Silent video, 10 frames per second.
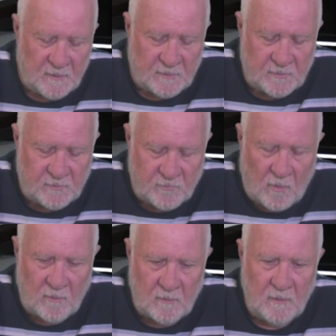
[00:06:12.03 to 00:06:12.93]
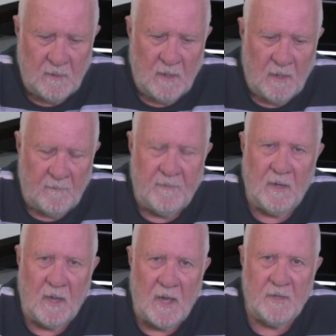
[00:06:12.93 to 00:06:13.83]
strong
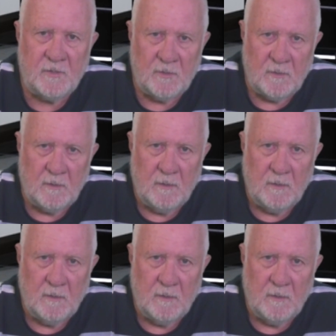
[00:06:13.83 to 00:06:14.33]
affiliation